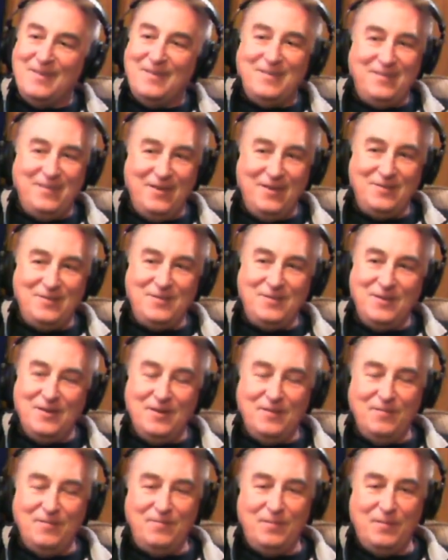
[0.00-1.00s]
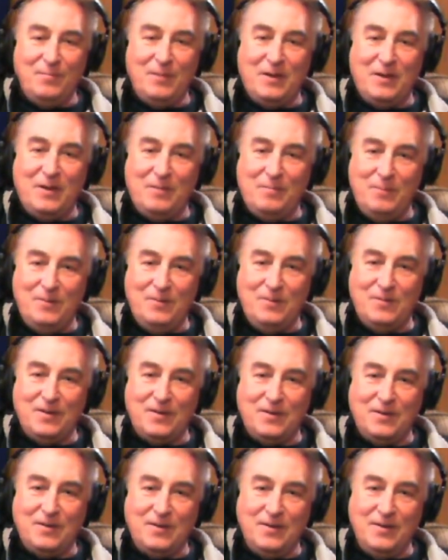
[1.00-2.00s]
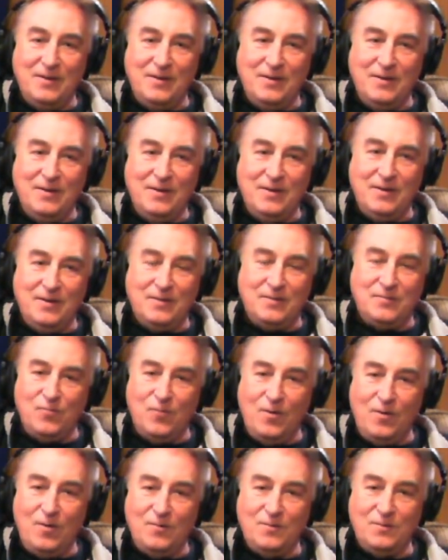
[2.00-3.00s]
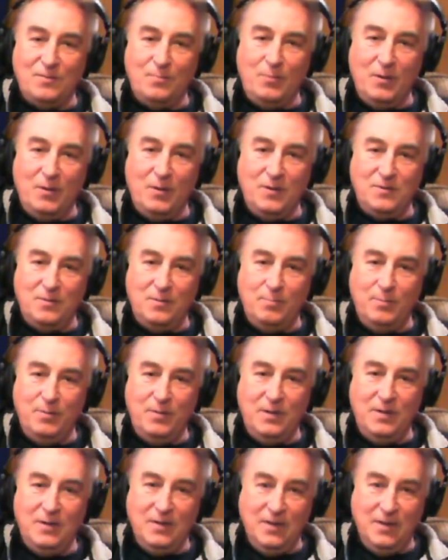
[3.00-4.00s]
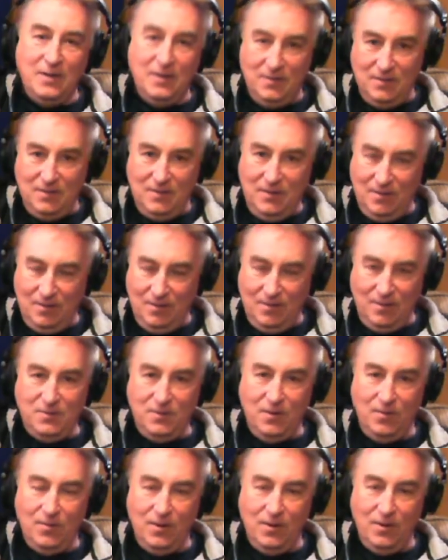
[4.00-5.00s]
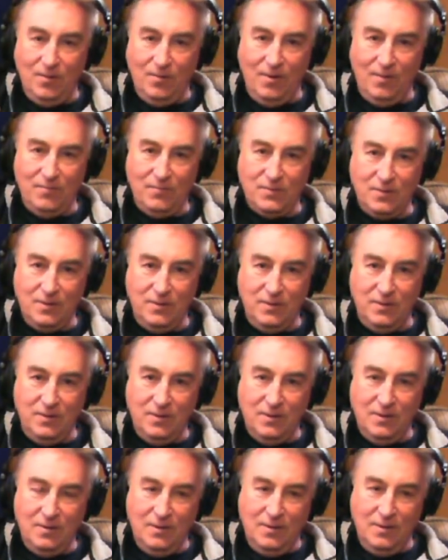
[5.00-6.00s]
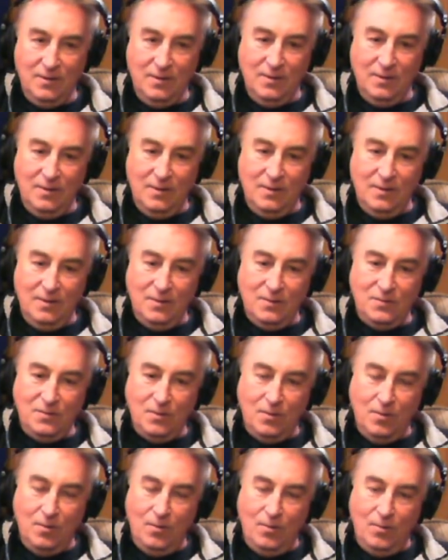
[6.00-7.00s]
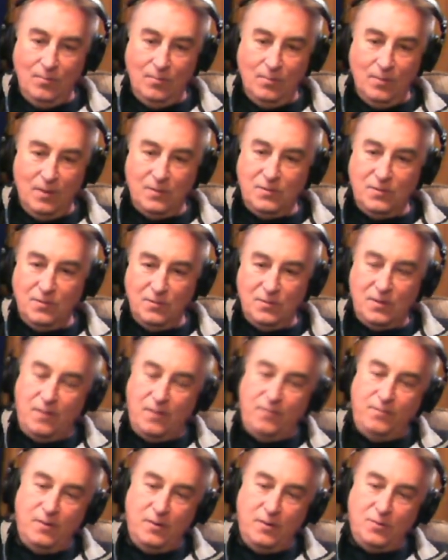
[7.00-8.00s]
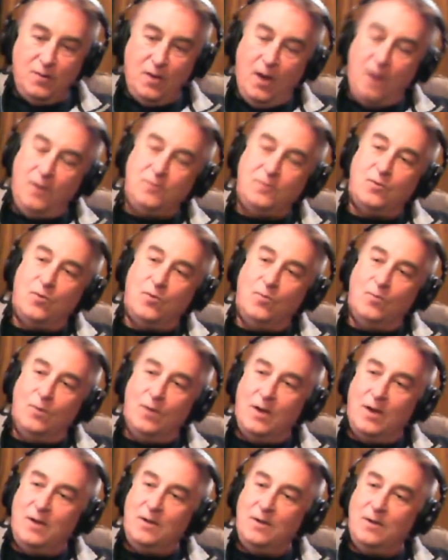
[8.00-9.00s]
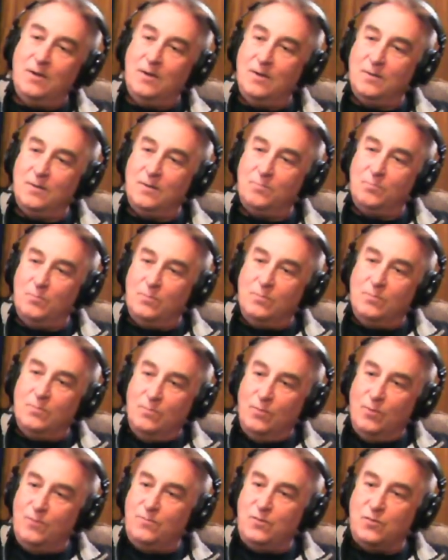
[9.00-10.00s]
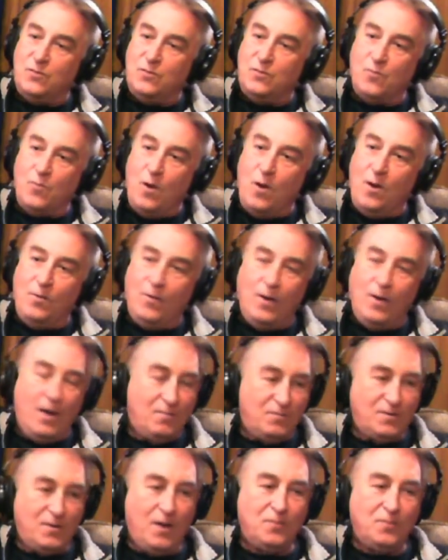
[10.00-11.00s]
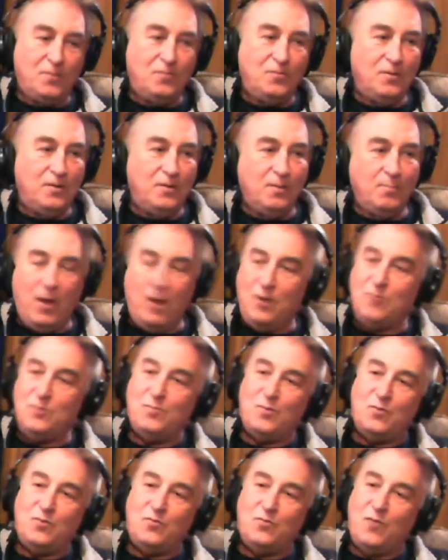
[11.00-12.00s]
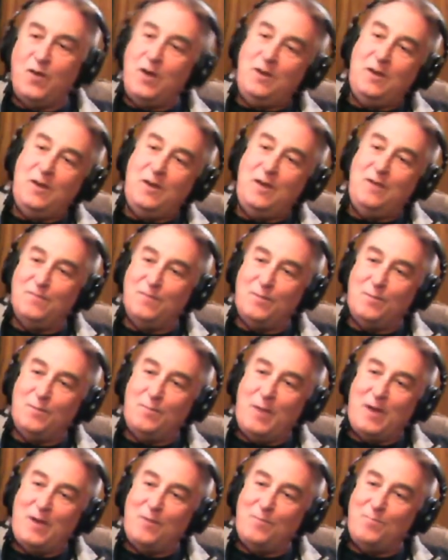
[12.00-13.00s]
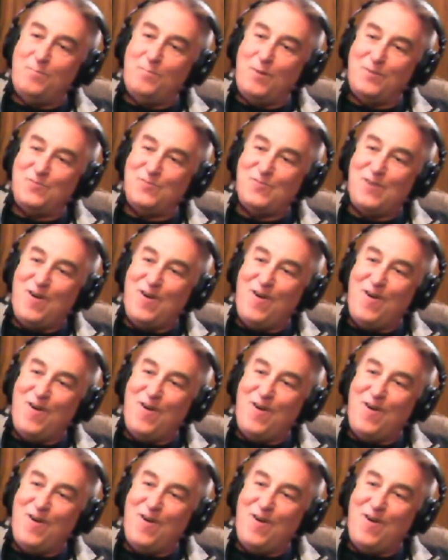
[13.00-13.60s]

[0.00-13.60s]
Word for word: That's it. If you're making music, uh, Toronto's the place to be in in Ontario, obviously. Yeah. So as soon as I finished high school, I uh, moved to Toronto. I was actually a management trainee for the Bank of Montreal.